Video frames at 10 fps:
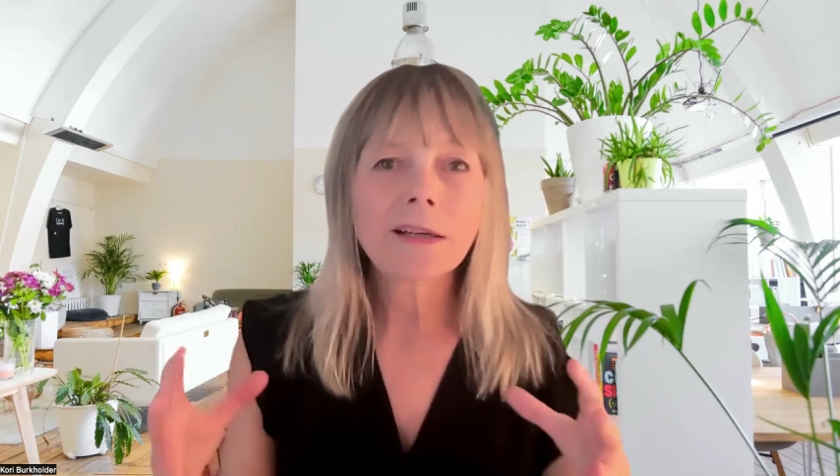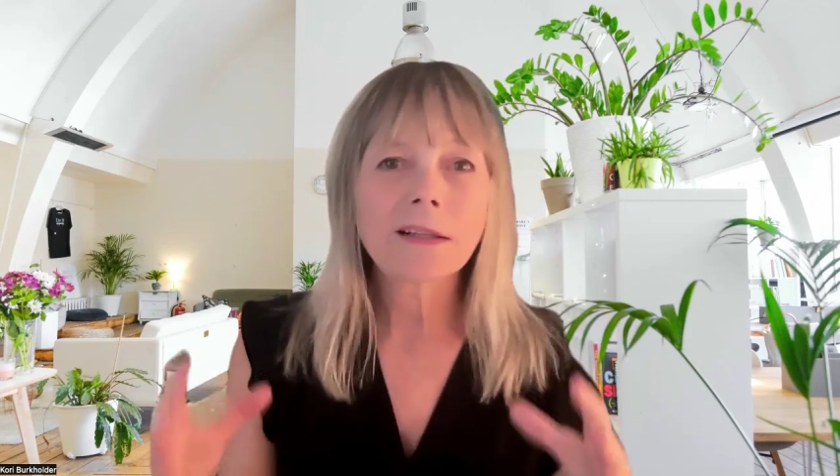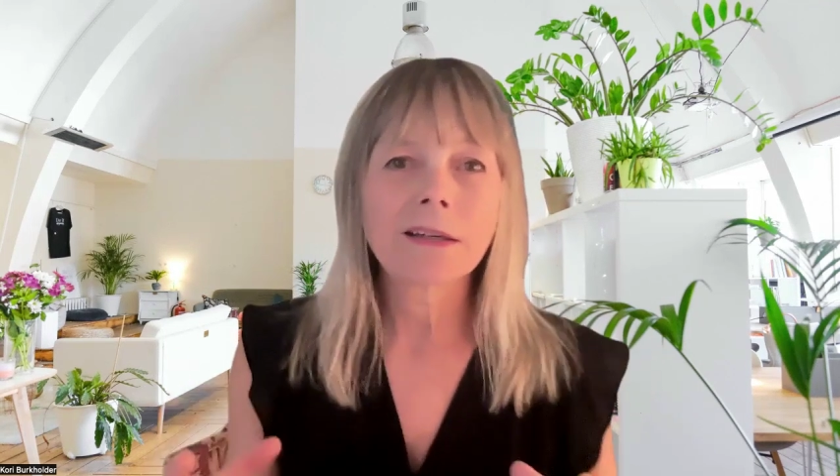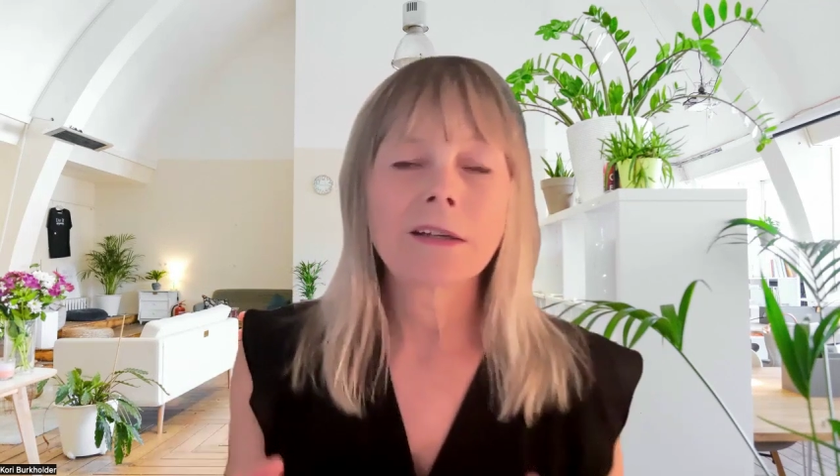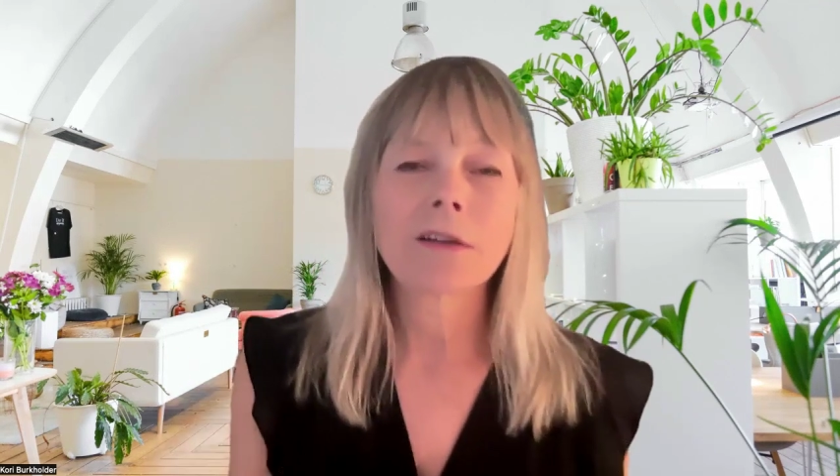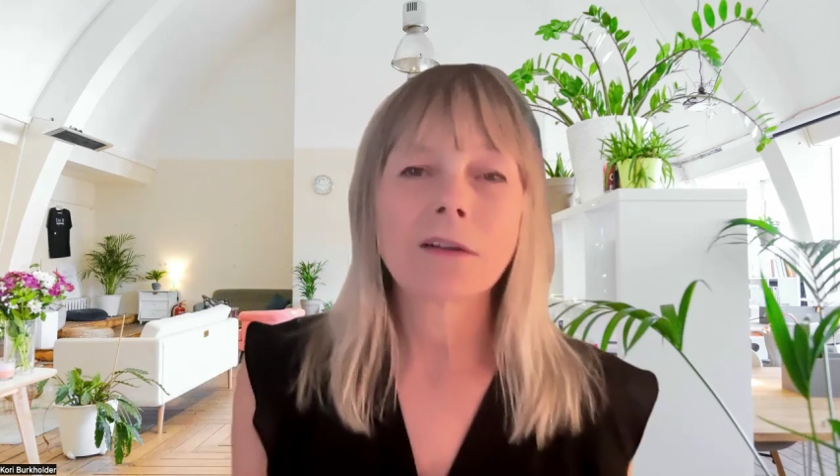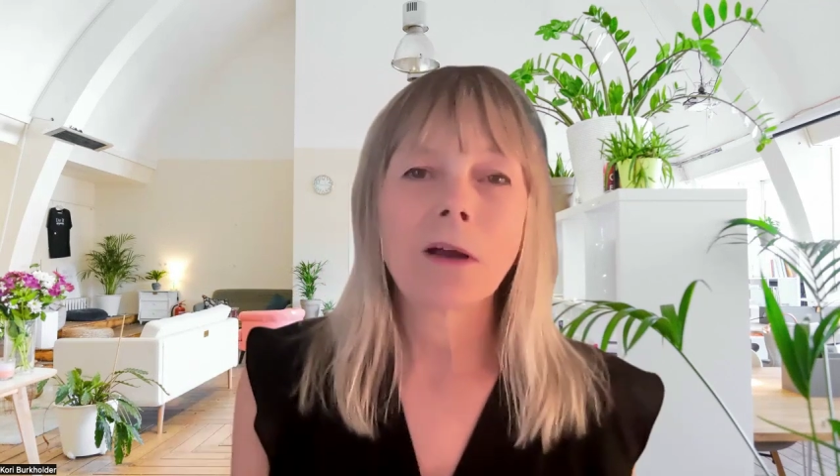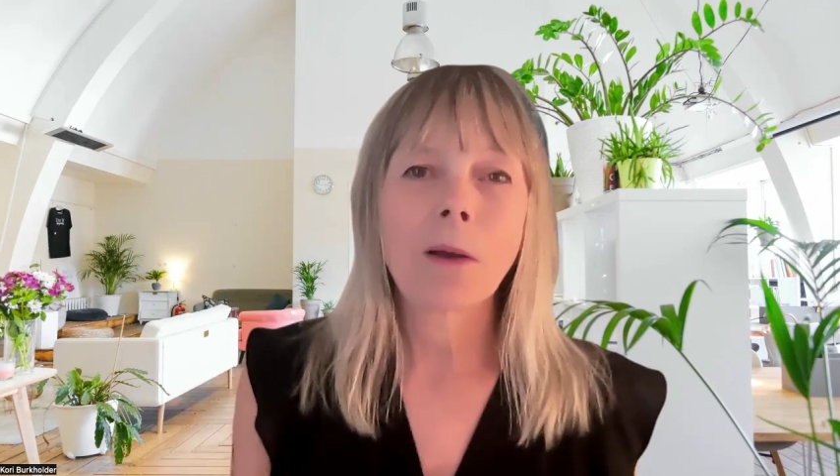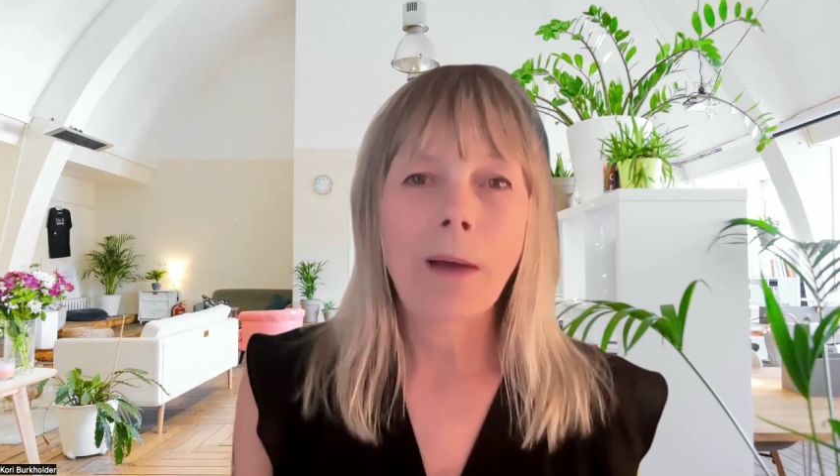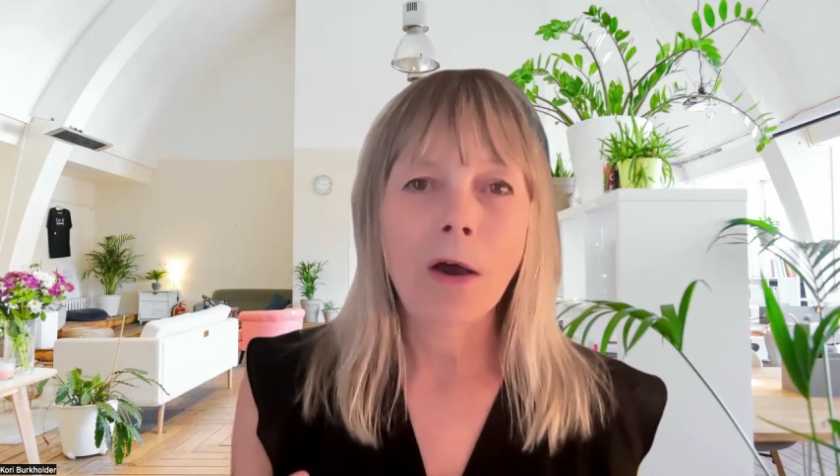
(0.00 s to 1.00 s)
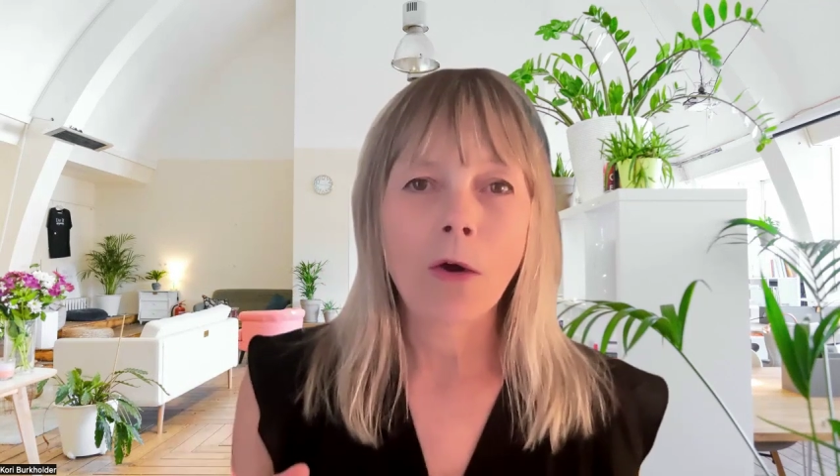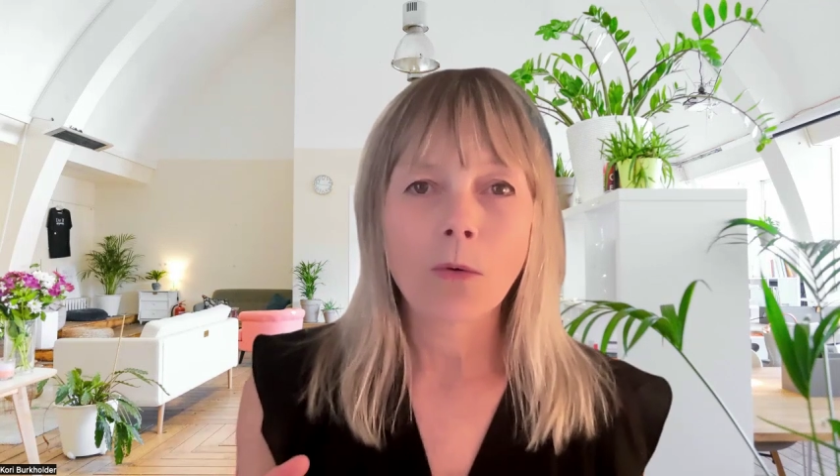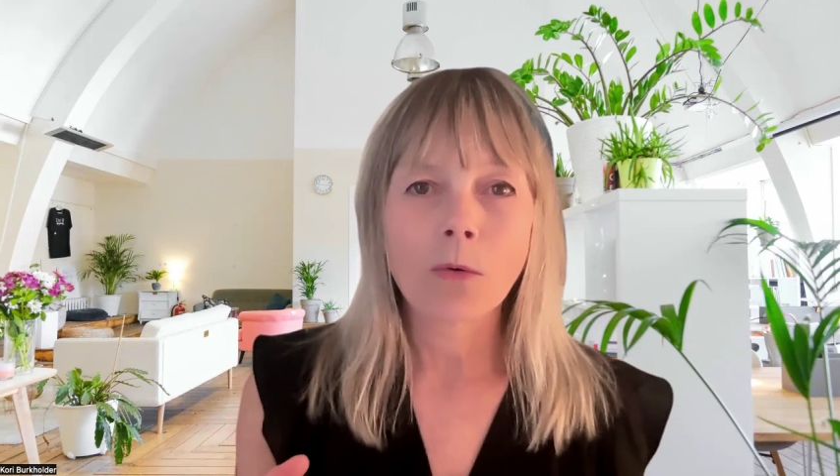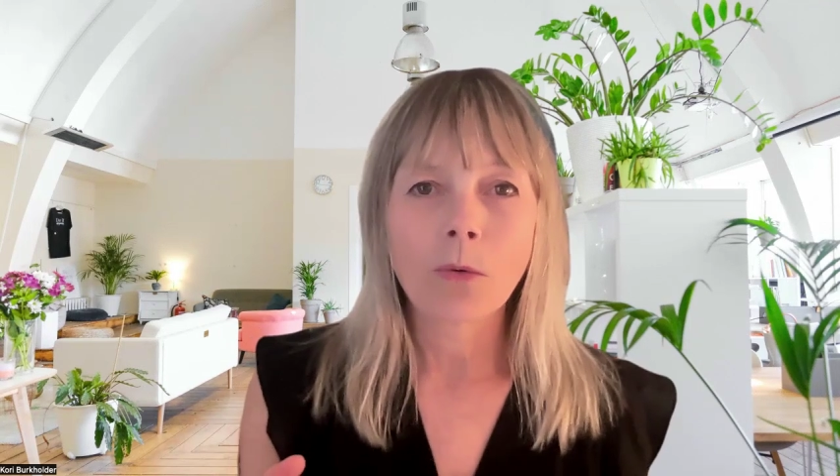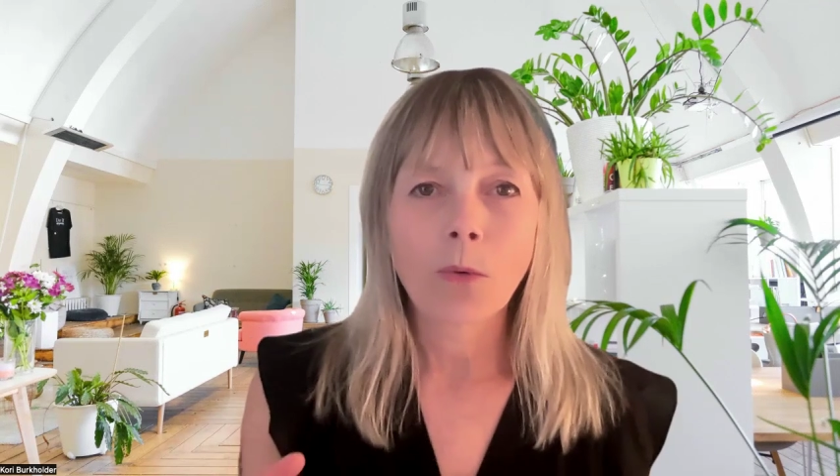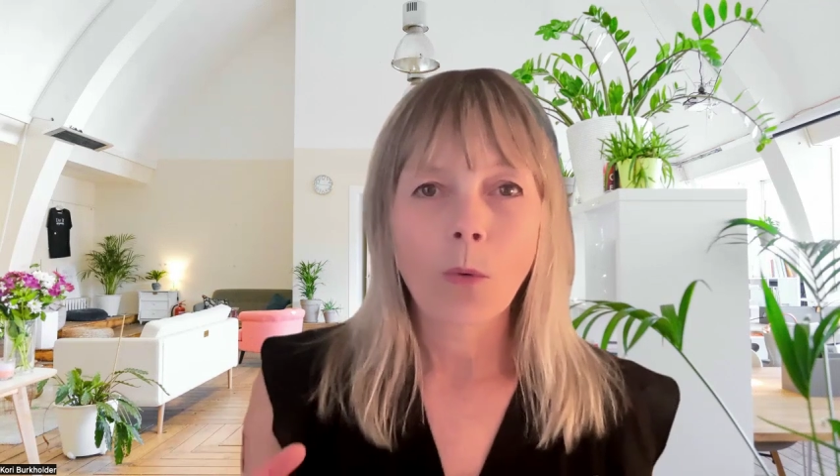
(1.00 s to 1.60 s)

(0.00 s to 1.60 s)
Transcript: clear about